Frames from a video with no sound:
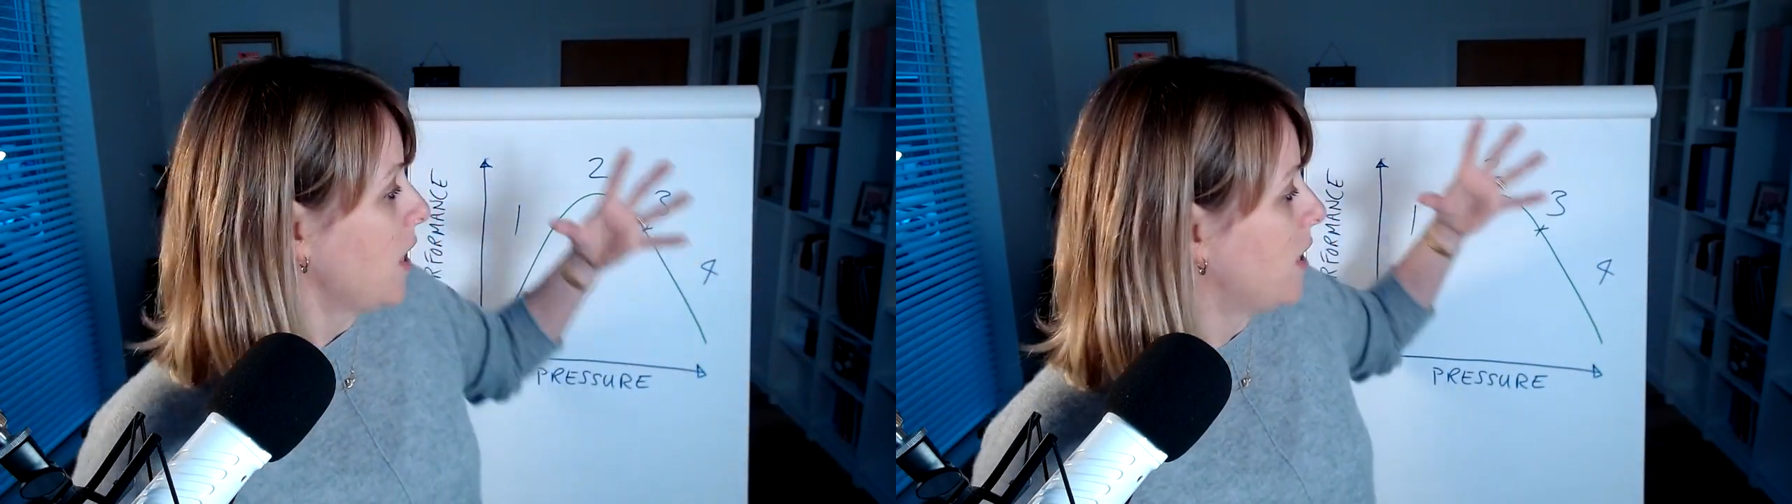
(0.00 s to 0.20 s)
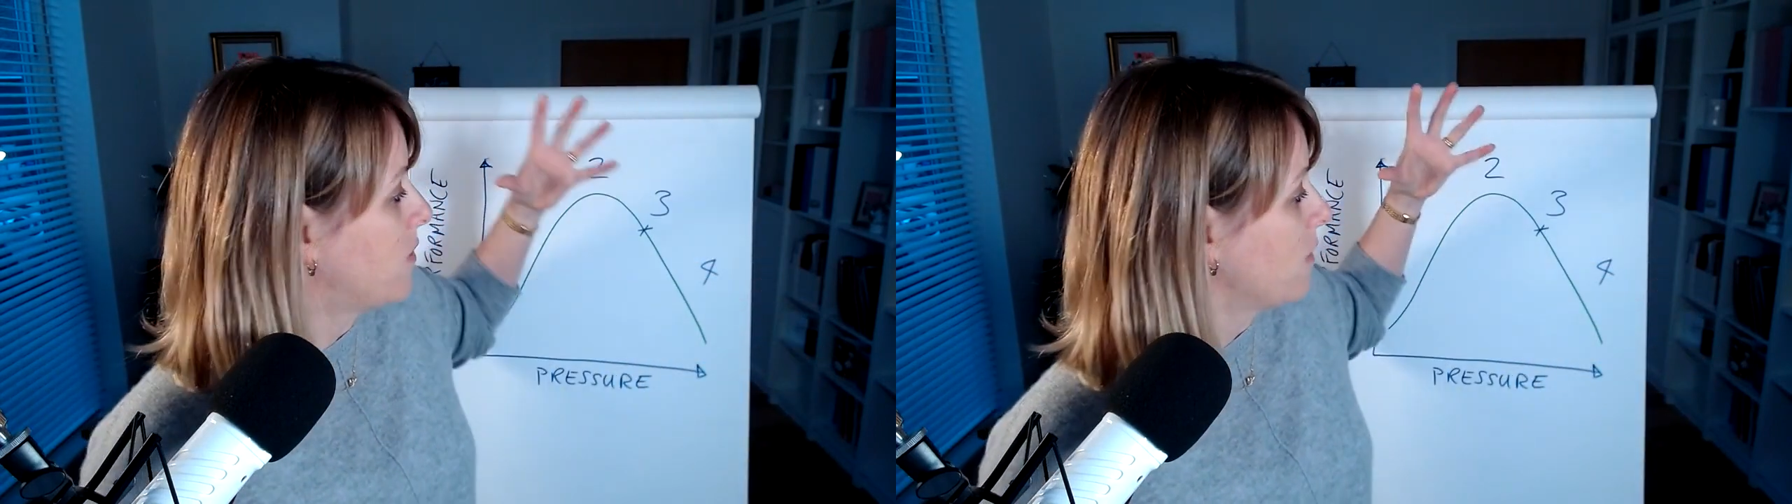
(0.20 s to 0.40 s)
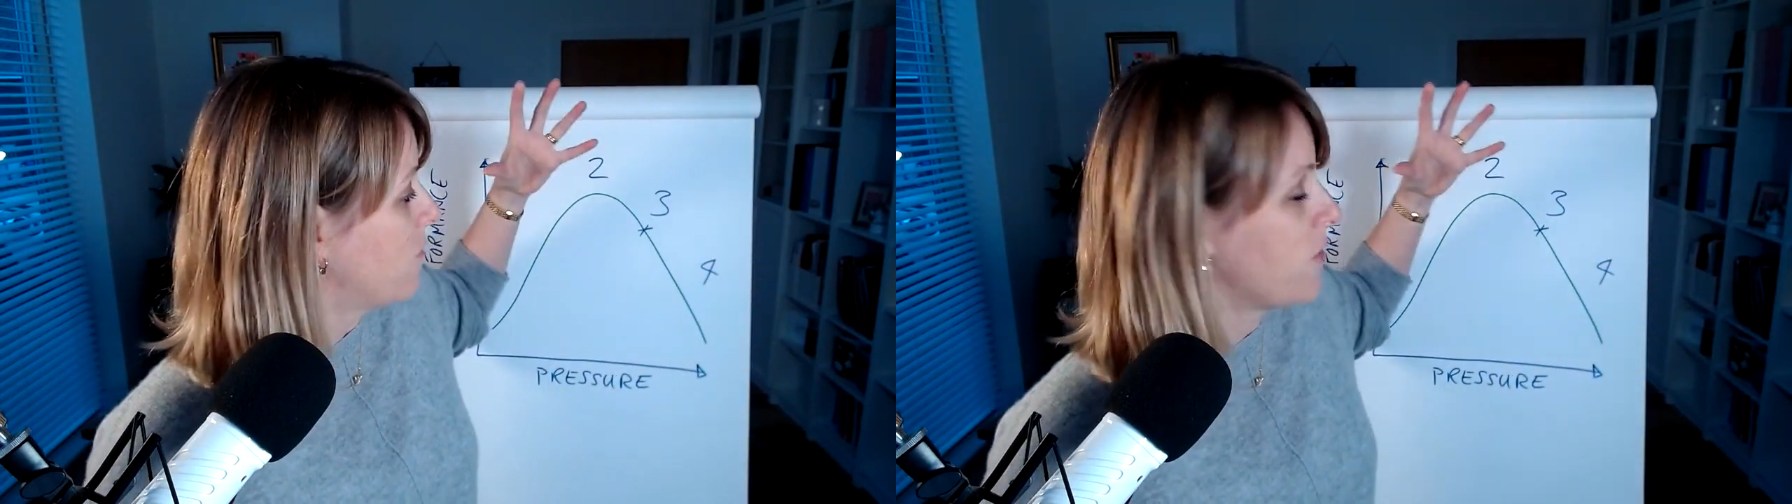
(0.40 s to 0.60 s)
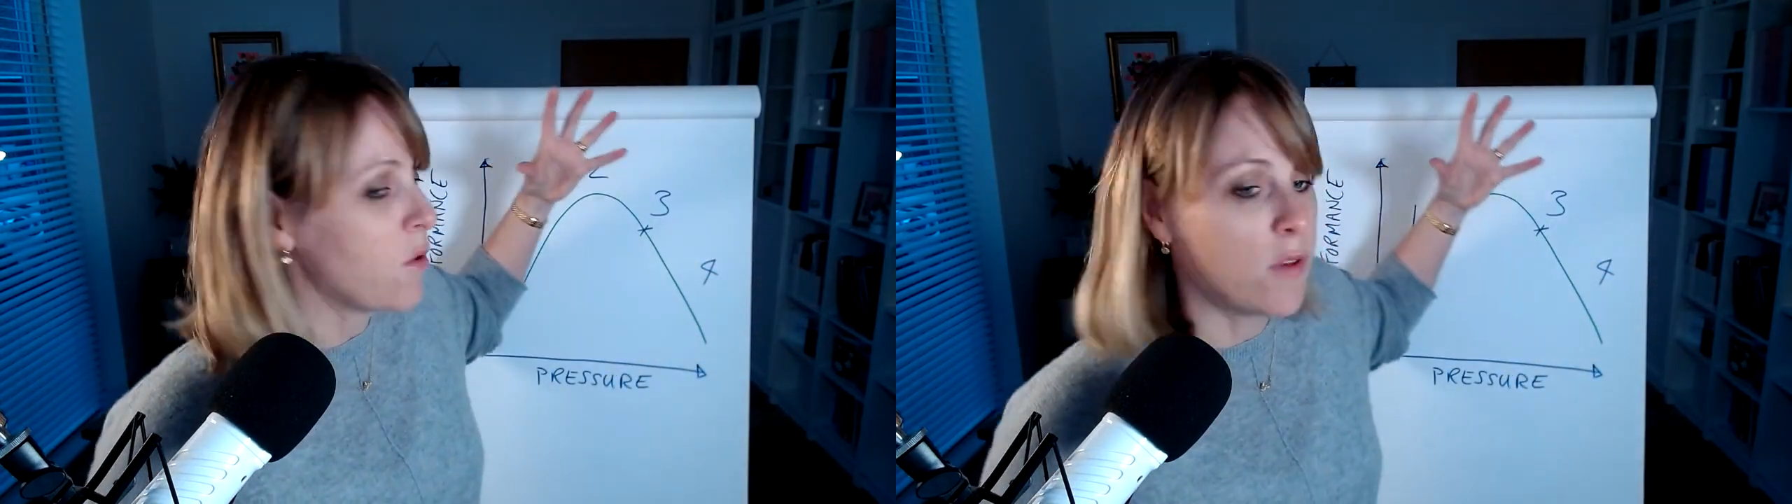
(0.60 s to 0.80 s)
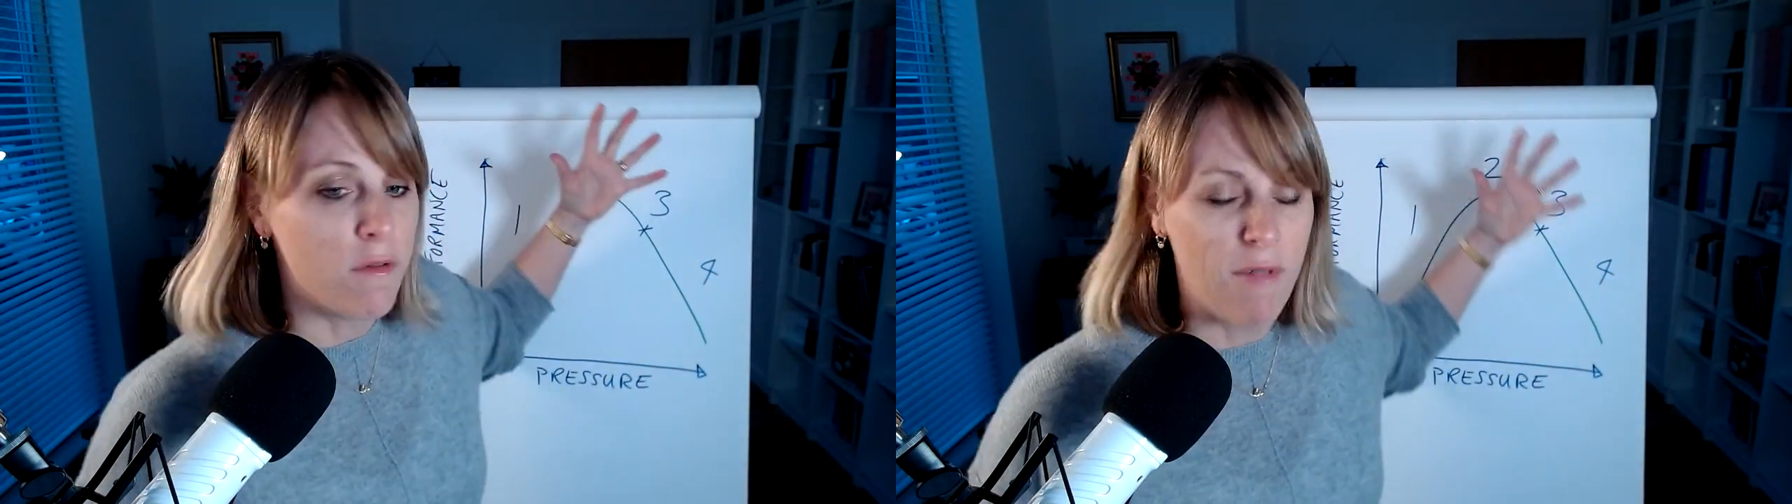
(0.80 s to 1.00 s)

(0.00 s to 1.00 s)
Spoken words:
is for you to